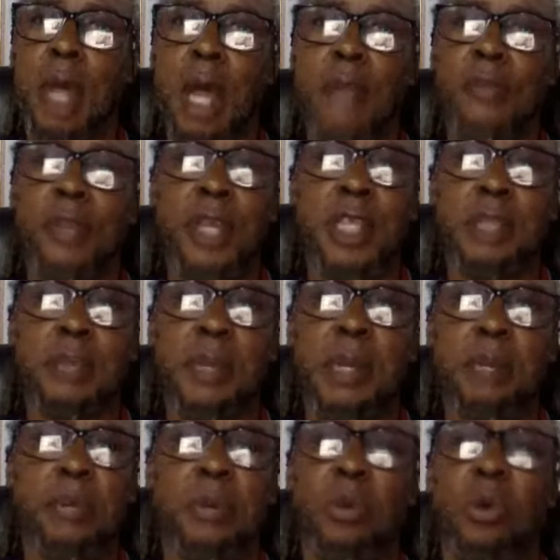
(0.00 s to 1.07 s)
and these
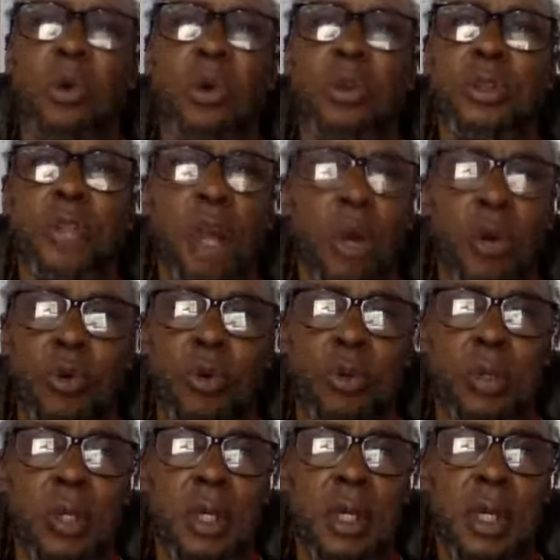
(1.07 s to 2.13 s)
people all know
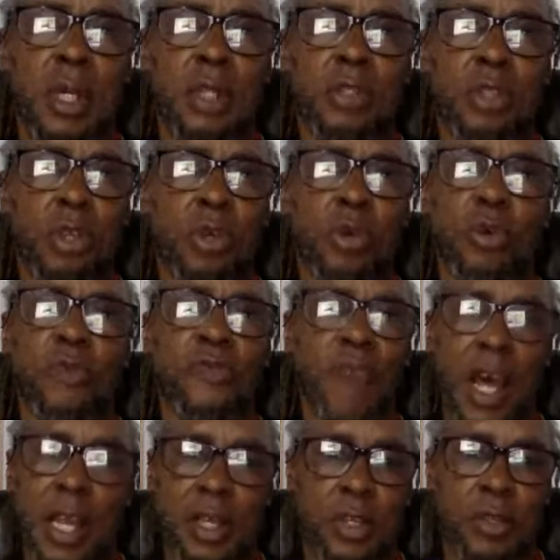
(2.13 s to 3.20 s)
the good
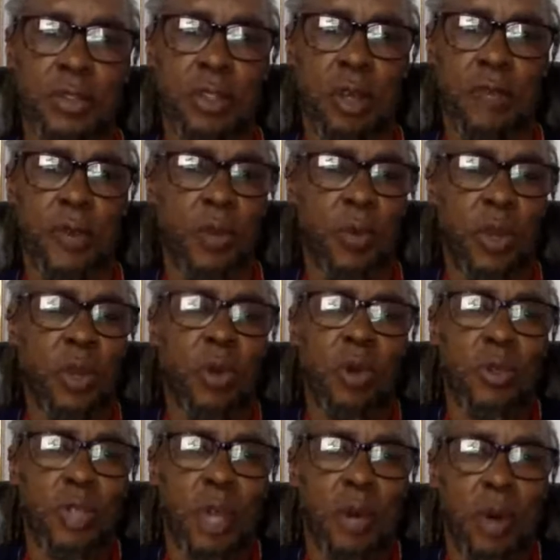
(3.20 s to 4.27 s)
values of it. We
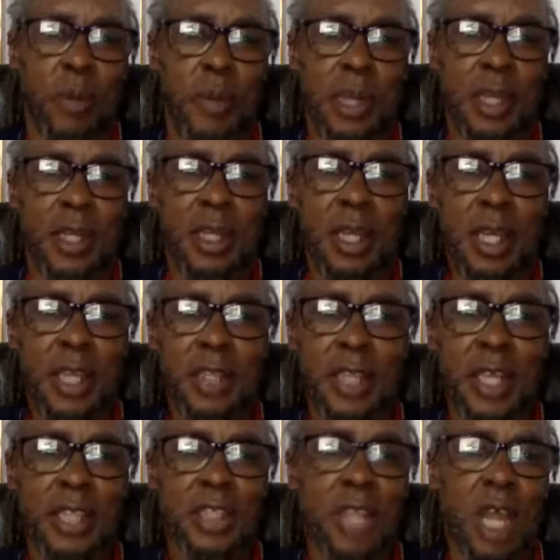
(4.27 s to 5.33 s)
all know. I mean,
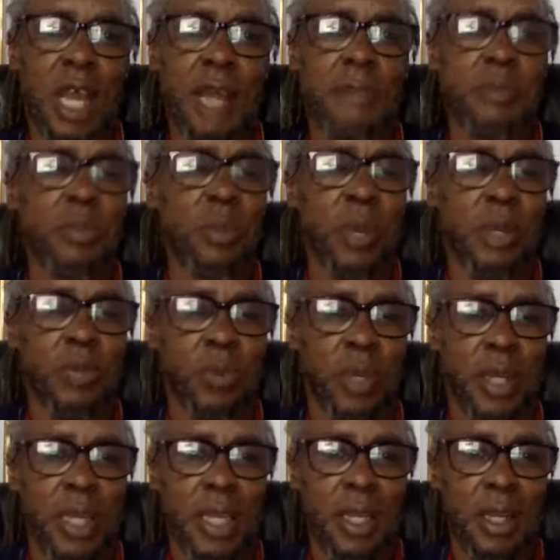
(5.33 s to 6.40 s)
there are times when
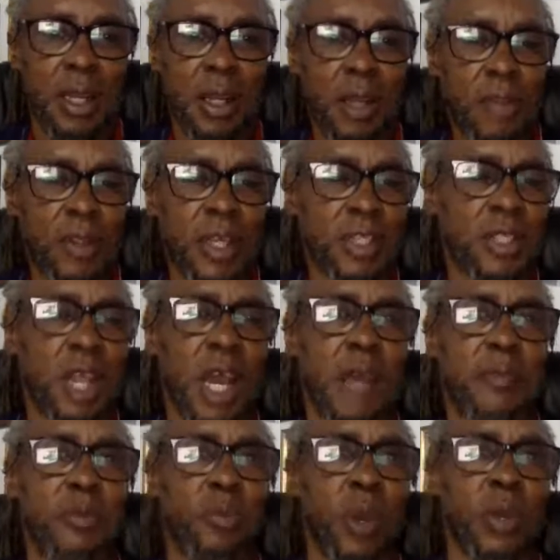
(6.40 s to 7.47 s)
we
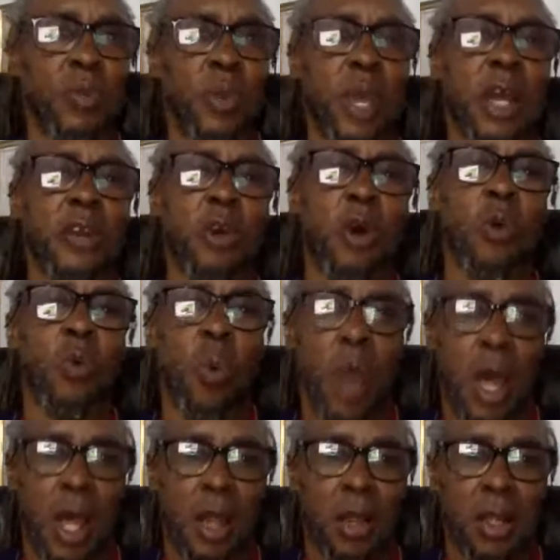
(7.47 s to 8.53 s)
are not
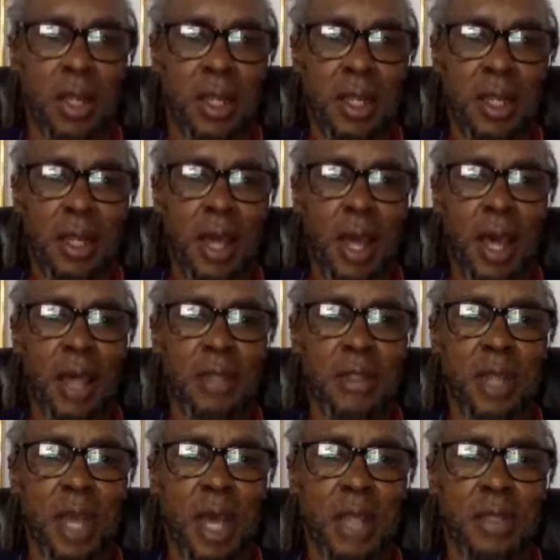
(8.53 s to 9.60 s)
well,
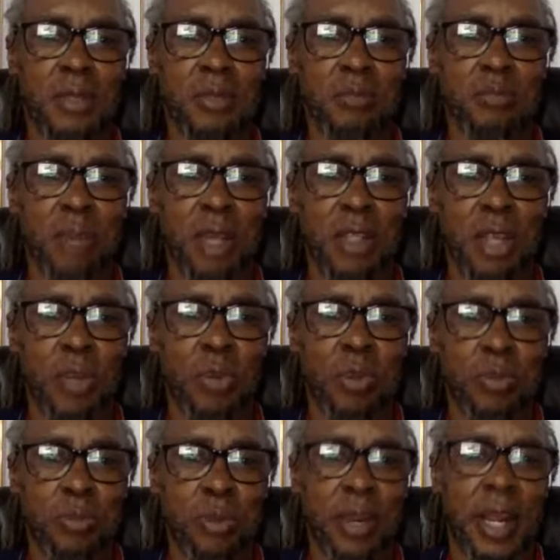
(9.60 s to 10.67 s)
and mother
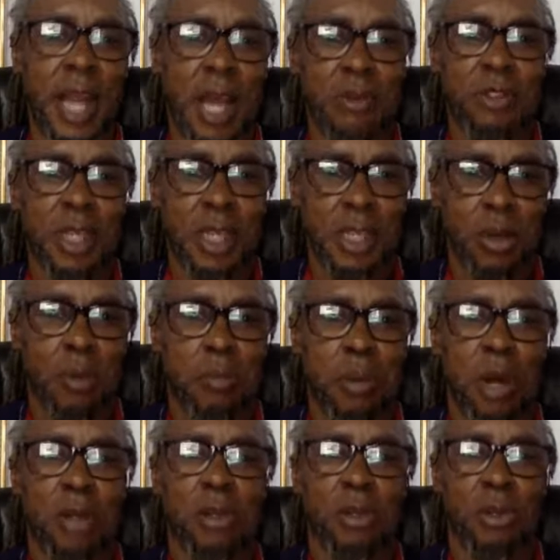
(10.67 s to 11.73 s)
would bring out a little
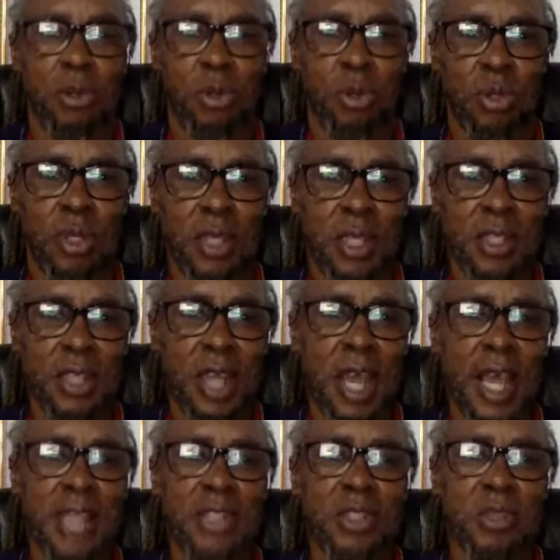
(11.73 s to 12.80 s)
bottle that
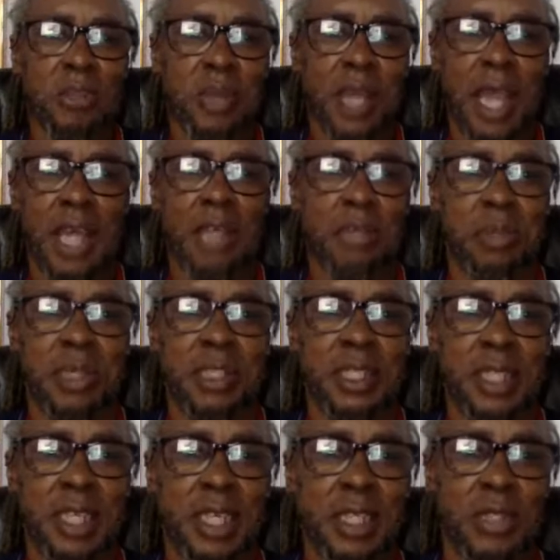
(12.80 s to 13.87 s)
had some
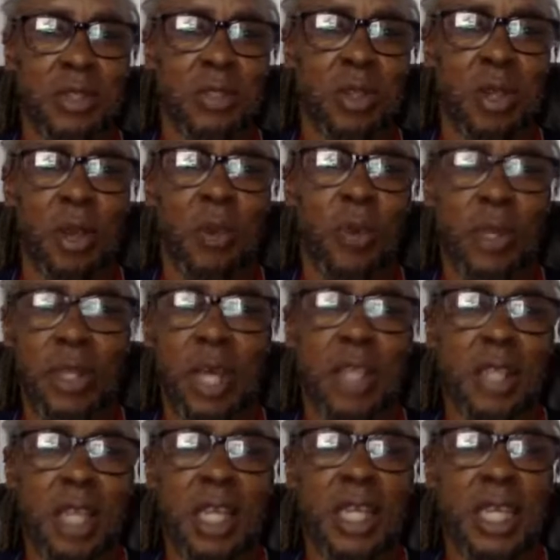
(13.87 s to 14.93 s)
cannabis in with
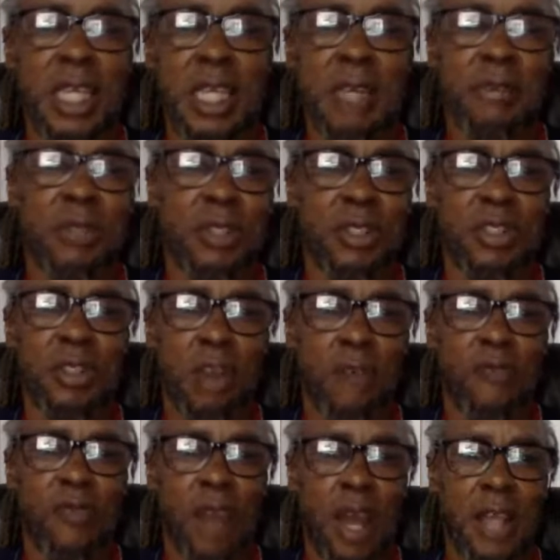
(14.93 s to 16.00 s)
other leaves and
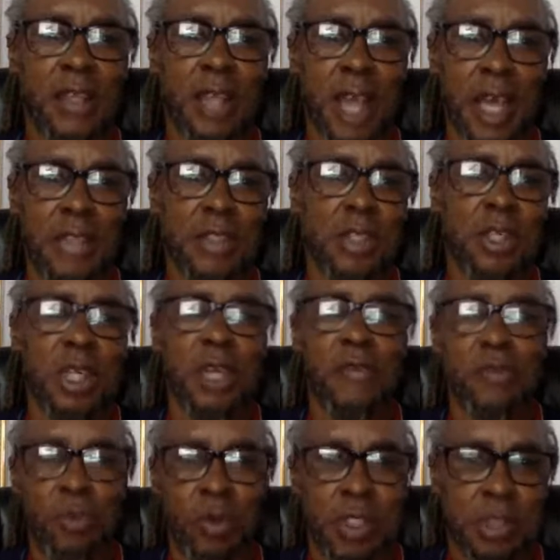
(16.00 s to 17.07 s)
stuff like that, and
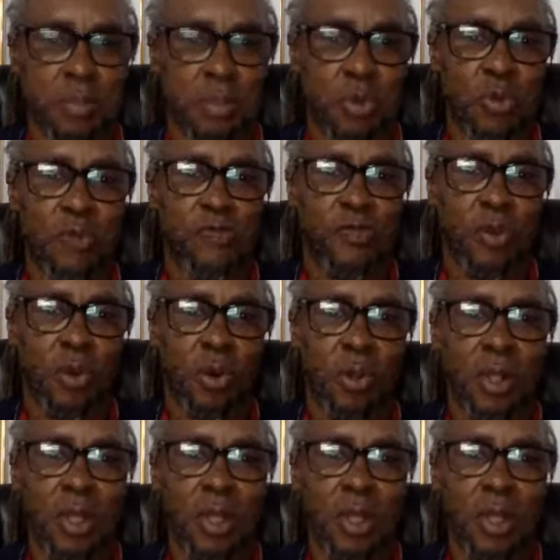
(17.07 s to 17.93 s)
give you a spoonful